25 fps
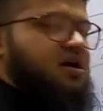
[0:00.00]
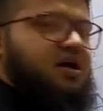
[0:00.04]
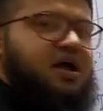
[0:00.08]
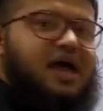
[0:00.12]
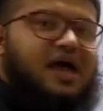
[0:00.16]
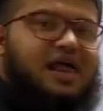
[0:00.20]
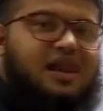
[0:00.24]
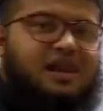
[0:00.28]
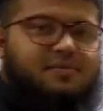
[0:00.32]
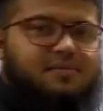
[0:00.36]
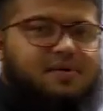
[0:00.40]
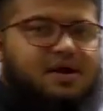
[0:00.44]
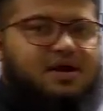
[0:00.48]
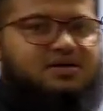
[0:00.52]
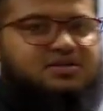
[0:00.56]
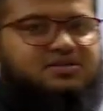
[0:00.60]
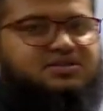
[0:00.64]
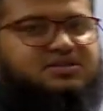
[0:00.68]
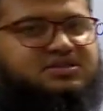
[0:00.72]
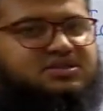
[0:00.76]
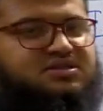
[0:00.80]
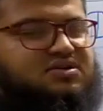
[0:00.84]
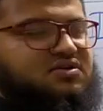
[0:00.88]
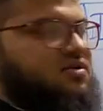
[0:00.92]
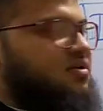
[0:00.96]

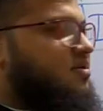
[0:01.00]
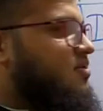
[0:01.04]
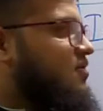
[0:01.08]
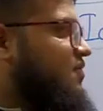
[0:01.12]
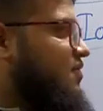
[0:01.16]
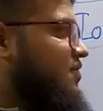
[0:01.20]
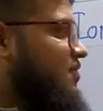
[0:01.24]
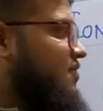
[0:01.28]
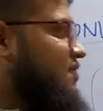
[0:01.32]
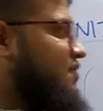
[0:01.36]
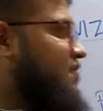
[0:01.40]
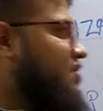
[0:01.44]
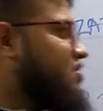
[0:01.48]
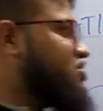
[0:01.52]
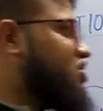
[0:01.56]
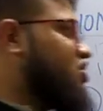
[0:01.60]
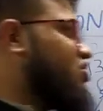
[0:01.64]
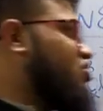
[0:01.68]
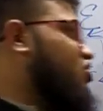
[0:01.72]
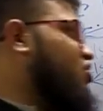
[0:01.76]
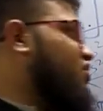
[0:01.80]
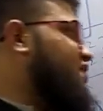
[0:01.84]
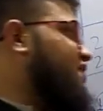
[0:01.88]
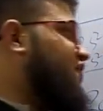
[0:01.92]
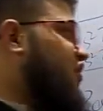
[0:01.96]
elements, which
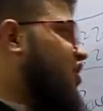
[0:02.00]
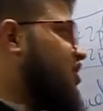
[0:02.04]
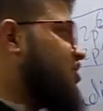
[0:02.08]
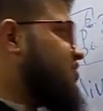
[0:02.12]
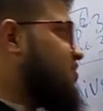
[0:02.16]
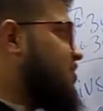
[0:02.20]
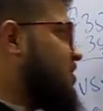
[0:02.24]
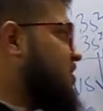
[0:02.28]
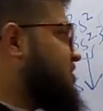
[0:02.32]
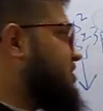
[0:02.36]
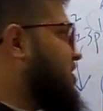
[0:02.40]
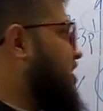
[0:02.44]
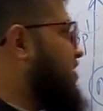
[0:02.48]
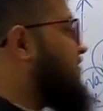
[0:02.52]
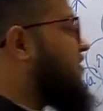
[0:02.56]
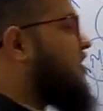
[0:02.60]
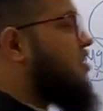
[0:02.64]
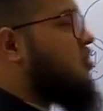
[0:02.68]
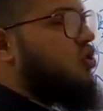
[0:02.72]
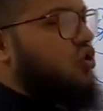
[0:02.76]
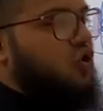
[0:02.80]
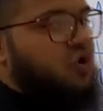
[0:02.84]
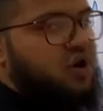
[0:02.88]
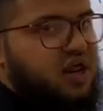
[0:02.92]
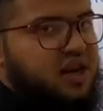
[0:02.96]
include phosphorus, sulfur,
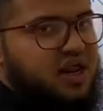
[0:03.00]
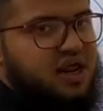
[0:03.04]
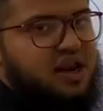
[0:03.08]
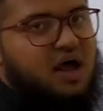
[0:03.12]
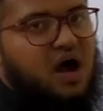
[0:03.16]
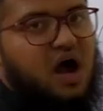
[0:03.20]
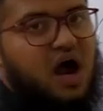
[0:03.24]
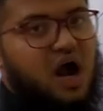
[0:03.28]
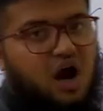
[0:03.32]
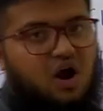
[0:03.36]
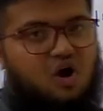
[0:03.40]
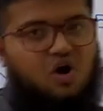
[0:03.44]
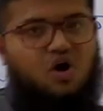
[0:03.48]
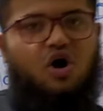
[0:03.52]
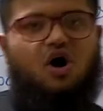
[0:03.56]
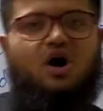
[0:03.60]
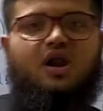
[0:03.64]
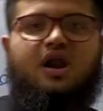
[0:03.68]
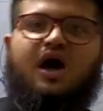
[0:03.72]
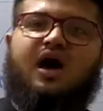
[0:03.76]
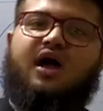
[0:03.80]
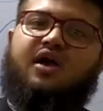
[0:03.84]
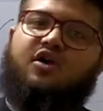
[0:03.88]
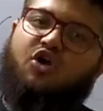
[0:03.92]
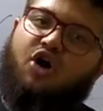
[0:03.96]
chlorine, and
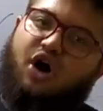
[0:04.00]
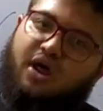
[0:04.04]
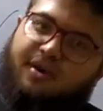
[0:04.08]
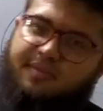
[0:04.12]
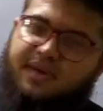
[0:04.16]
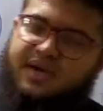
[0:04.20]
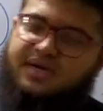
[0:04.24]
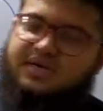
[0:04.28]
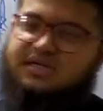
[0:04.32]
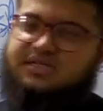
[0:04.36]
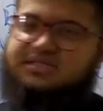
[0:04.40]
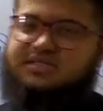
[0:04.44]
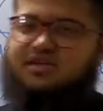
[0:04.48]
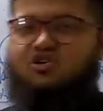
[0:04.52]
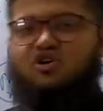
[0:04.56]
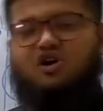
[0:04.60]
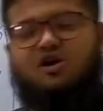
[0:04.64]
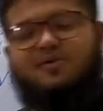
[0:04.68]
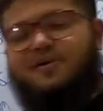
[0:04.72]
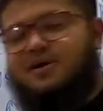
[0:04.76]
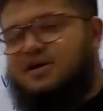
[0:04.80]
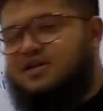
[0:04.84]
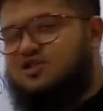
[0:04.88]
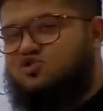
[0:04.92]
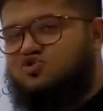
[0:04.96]
argon, are non-metals, and
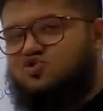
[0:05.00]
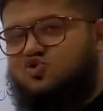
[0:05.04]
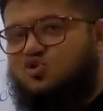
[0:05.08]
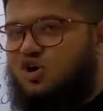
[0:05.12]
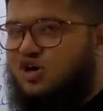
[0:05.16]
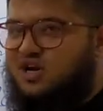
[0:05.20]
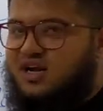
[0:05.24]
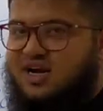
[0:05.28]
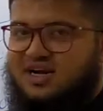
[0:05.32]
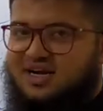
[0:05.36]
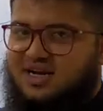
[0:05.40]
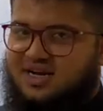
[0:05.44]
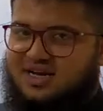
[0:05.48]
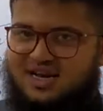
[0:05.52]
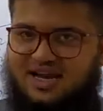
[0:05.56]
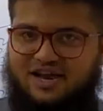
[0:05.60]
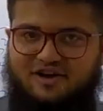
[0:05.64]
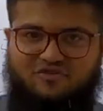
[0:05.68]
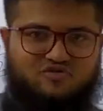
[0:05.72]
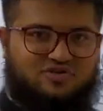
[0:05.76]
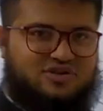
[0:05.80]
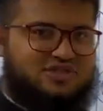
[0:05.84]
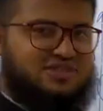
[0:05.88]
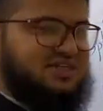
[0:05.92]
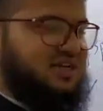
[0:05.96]
non-metals do not conduct
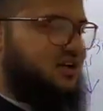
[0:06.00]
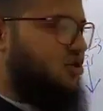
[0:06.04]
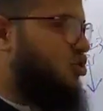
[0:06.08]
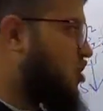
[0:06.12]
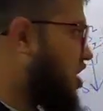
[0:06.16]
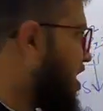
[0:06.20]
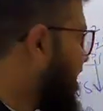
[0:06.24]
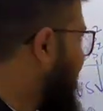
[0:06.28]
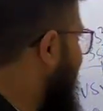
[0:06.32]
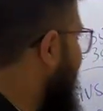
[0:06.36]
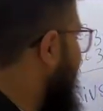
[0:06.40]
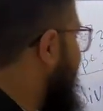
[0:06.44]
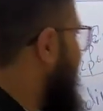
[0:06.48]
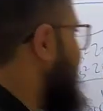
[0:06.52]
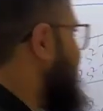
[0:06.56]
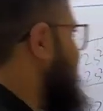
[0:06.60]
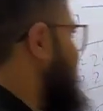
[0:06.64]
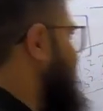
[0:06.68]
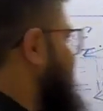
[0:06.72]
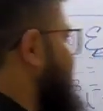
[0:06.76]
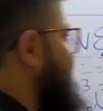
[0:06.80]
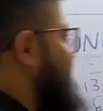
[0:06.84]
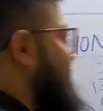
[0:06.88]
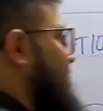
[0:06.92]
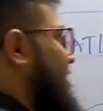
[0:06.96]
electricity. Okay,
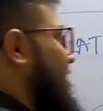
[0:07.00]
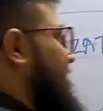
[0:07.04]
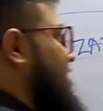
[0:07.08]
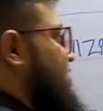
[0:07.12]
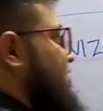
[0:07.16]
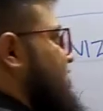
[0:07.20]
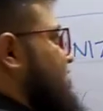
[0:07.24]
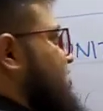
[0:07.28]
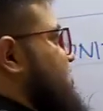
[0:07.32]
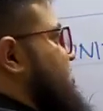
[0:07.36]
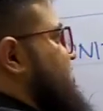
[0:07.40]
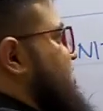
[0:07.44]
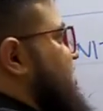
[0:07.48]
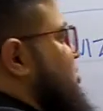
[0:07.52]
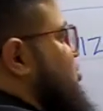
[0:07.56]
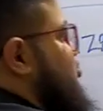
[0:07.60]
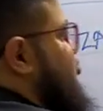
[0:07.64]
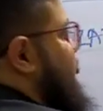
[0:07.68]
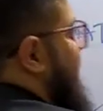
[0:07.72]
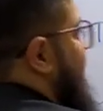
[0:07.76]
this